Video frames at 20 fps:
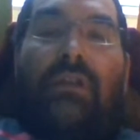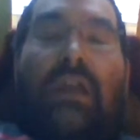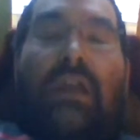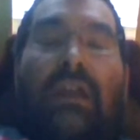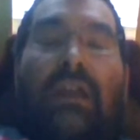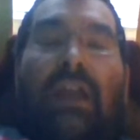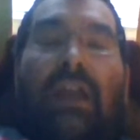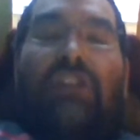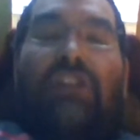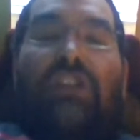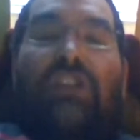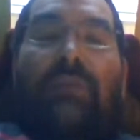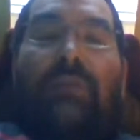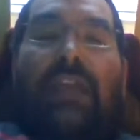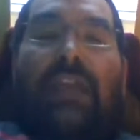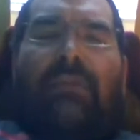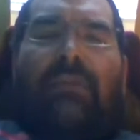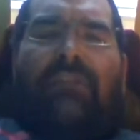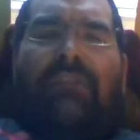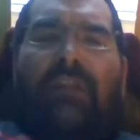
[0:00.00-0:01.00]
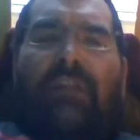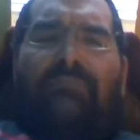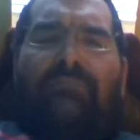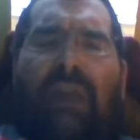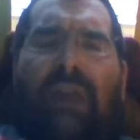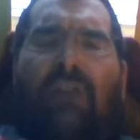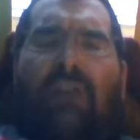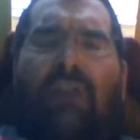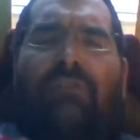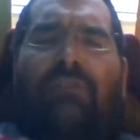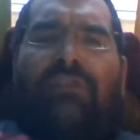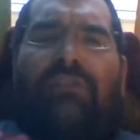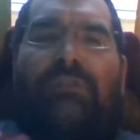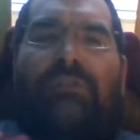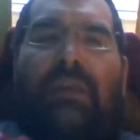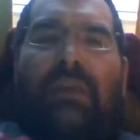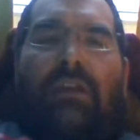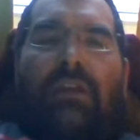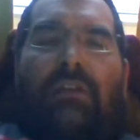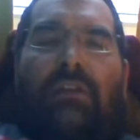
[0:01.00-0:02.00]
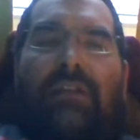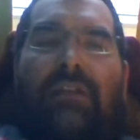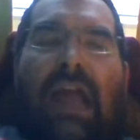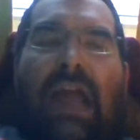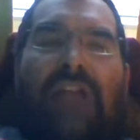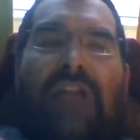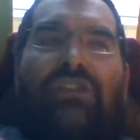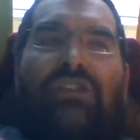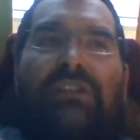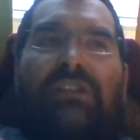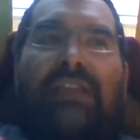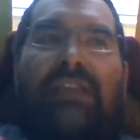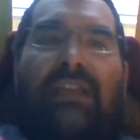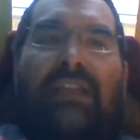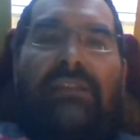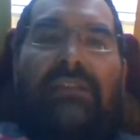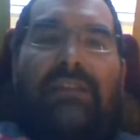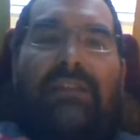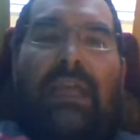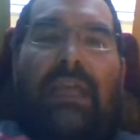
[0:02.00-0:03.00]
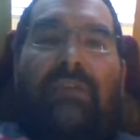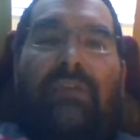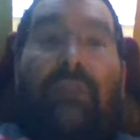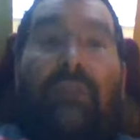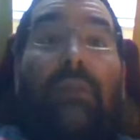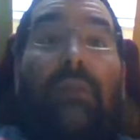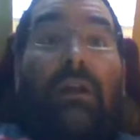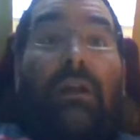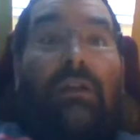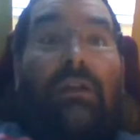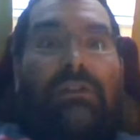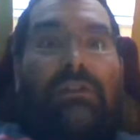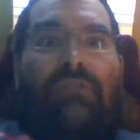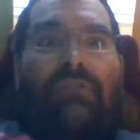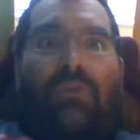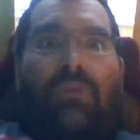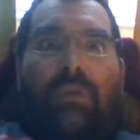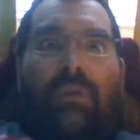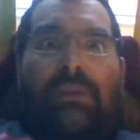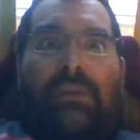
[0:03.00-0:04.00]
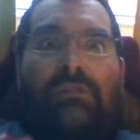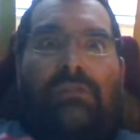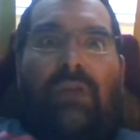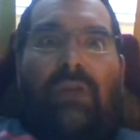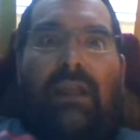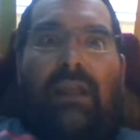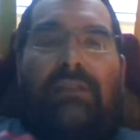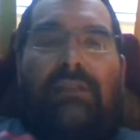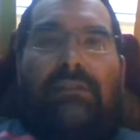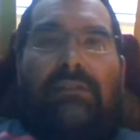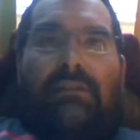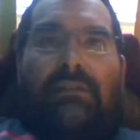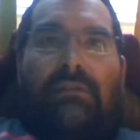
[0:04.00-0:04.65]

And she became a very powerful speaker, not just against slavery, but also for women's rights.